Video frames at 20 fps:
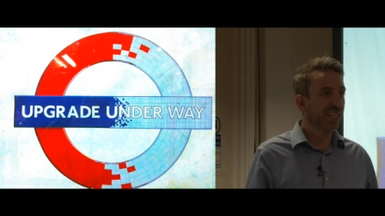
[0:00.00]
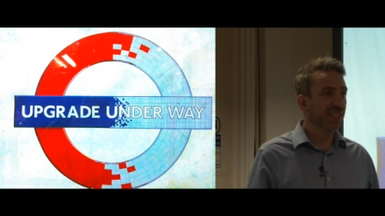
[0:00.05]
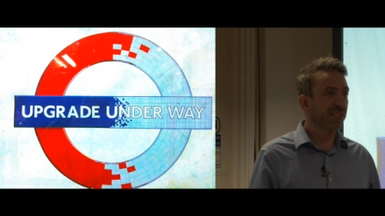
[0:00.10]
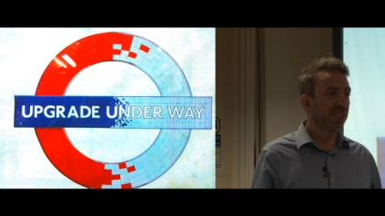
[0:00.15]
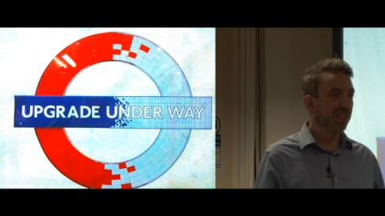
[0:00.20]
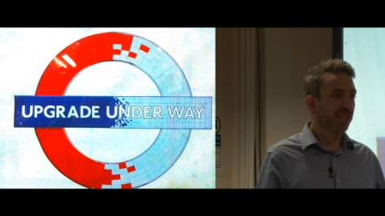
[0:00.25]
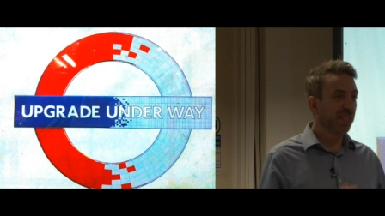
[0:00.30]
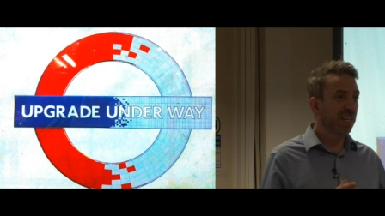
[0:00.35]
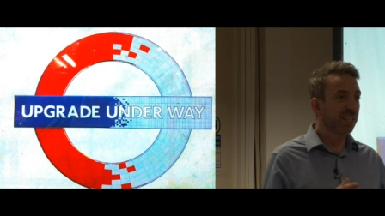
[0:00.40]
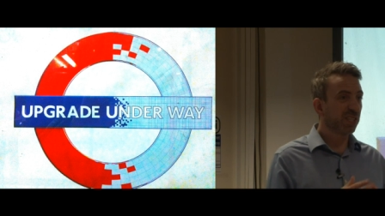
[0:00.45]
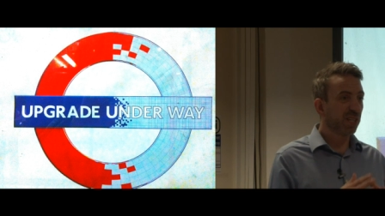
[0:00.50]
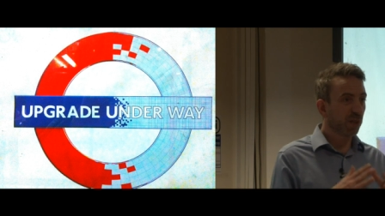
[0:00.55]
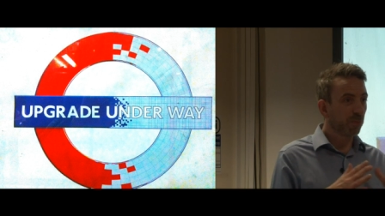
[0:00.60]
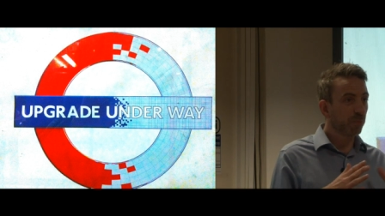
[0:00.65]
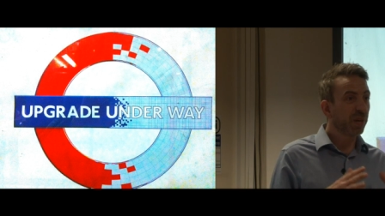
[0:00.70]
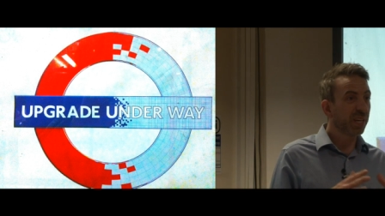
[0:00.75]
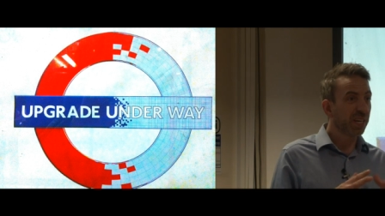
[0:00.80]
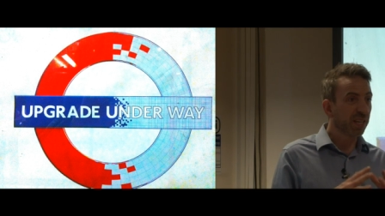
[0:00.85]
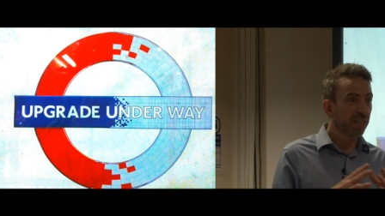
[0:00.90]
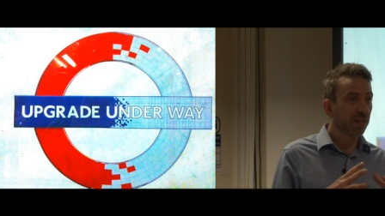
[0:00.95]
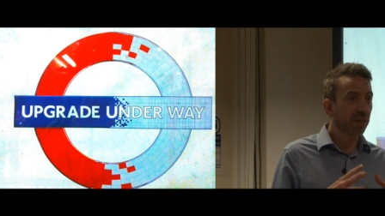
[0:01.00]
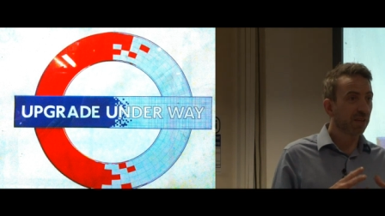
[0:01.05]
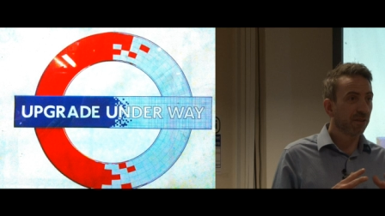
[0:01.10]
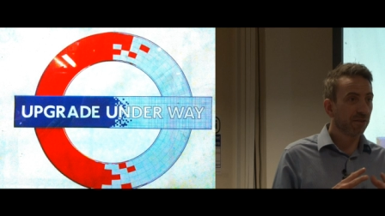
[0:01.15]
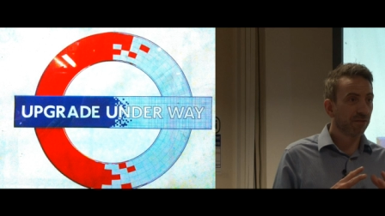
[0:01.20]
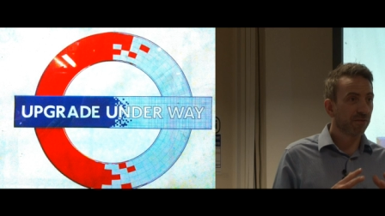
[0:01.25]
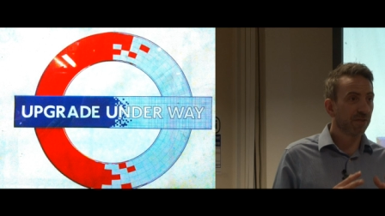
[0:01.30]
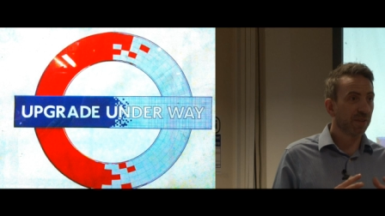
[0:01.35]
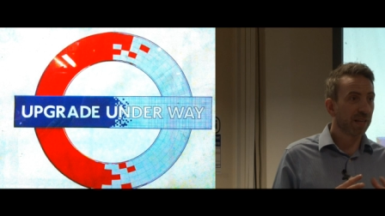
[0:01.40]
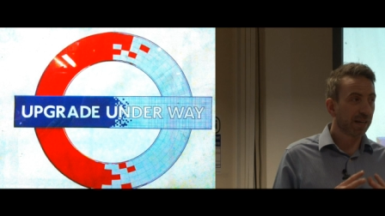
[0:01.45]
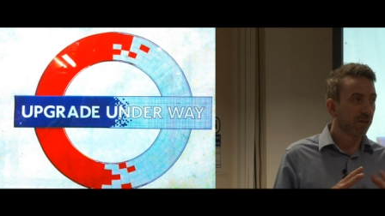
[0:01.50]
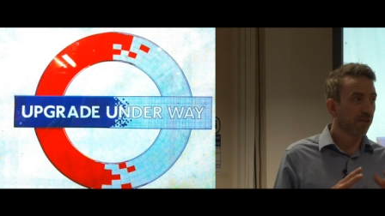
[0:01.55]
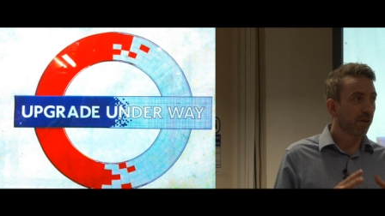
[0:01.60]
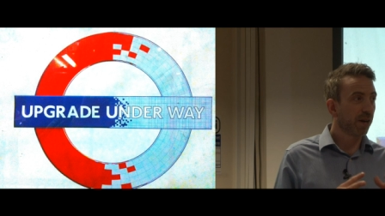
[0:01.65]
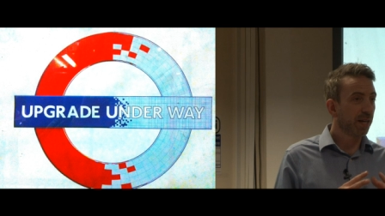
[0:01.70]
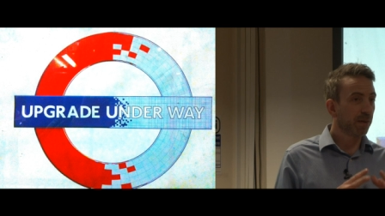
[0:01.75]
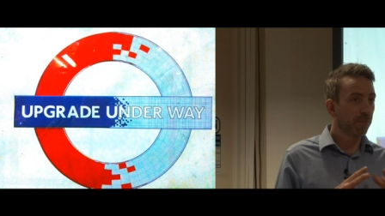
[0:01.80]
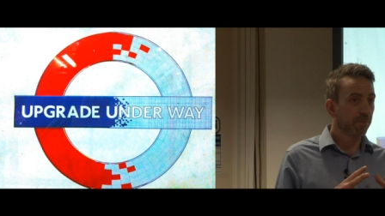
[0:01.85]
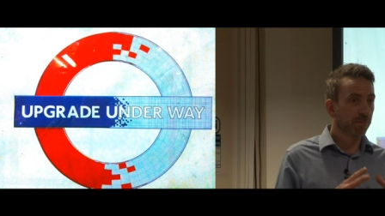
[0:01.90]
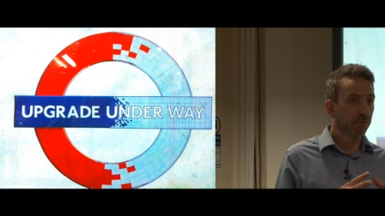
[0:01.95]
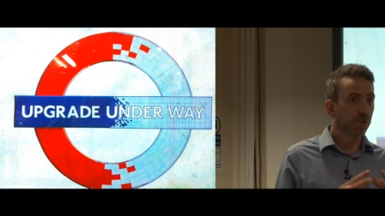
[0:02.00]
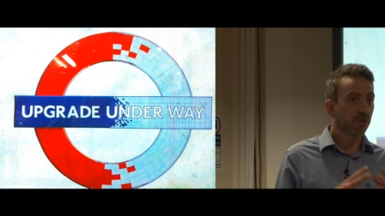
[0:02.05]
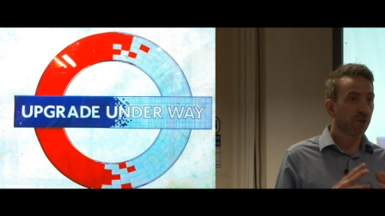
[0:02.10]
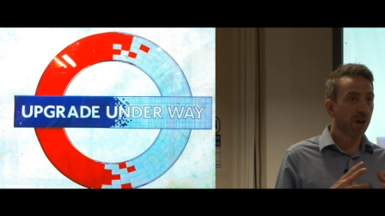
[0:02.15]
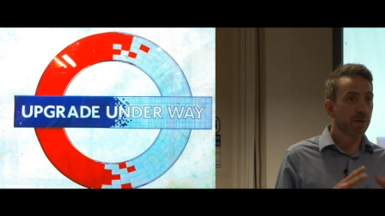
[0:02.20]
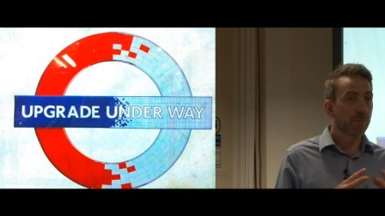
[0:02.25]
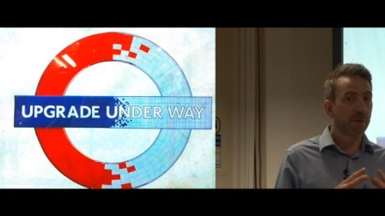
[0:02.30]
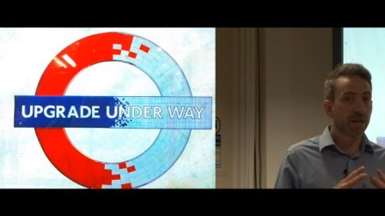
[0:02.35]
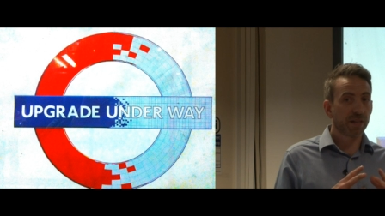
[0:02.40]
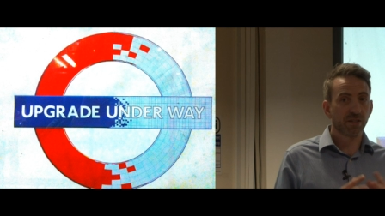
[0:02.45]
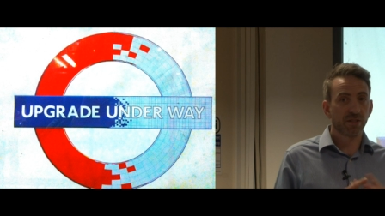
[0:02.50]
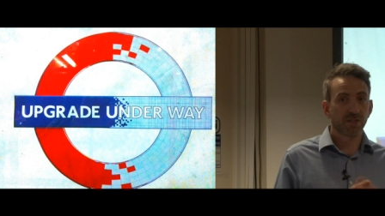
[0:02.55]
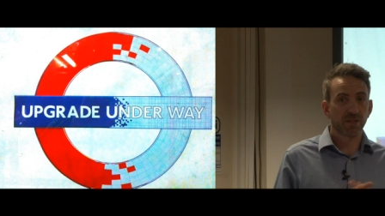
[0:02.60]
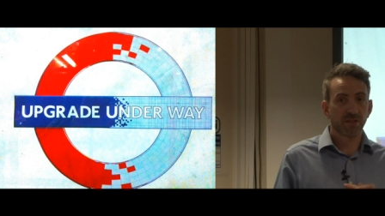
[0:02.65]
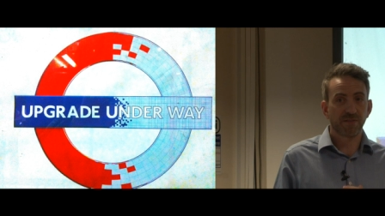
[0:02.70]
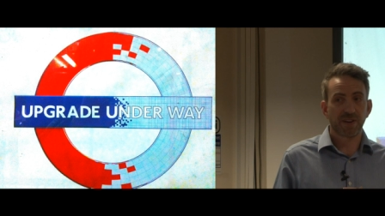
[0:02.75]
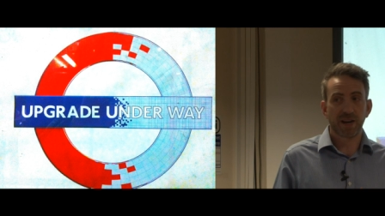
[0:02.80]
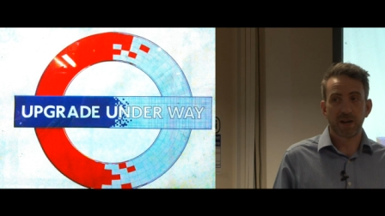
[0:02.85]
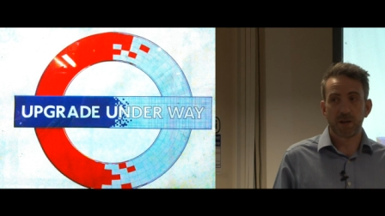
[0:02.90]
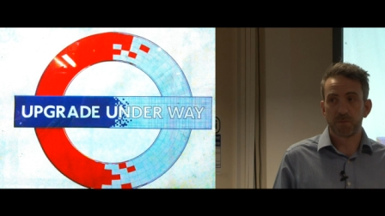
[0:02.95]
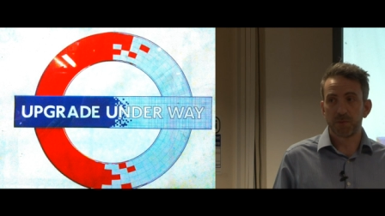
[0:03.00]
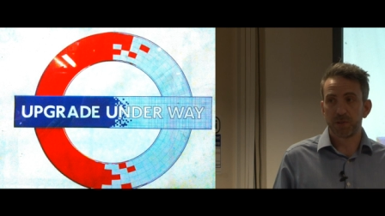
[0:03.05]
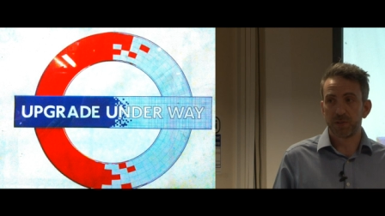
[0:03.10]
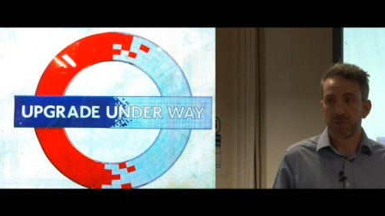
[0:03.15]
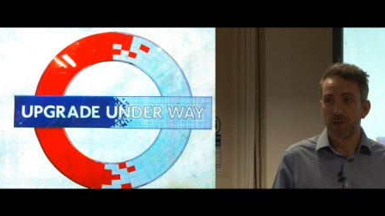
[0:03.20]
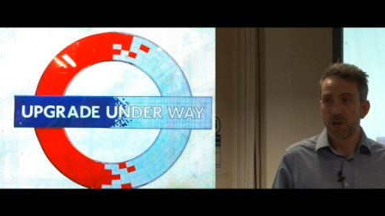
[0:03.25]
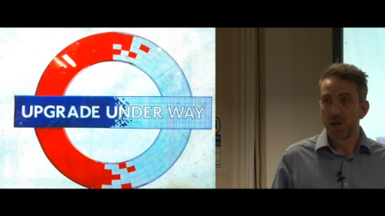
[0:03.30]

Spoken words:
it's actually a peak for that grey matter to development.